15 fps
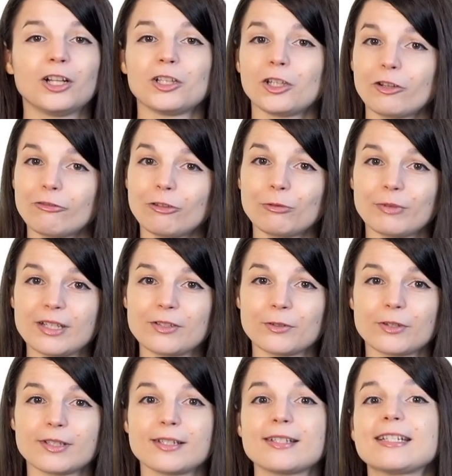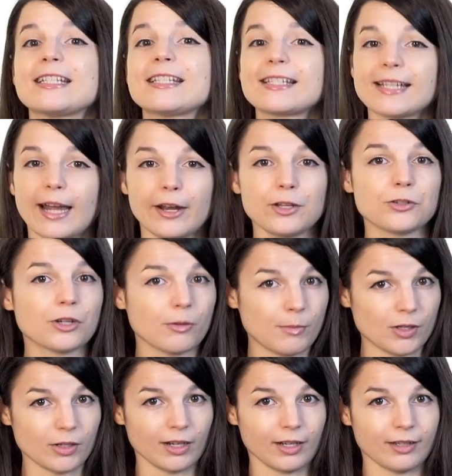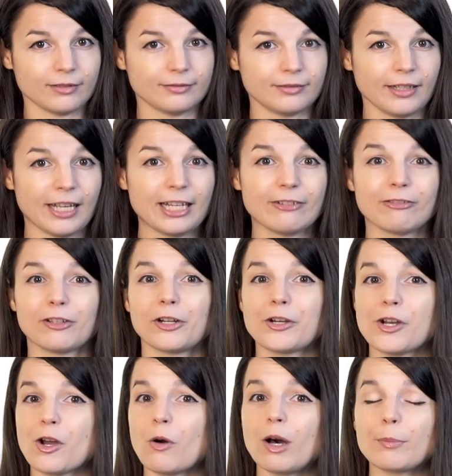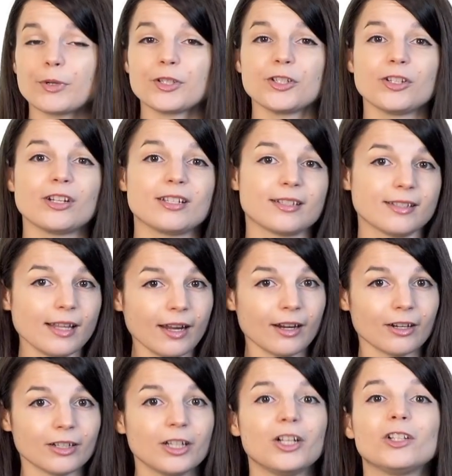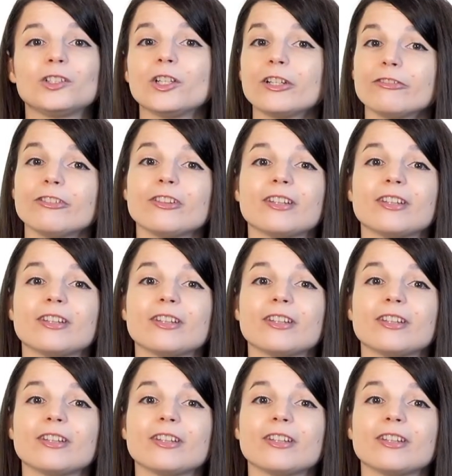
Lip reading: Look for resources inside your community, and if there are no opportunities there, look for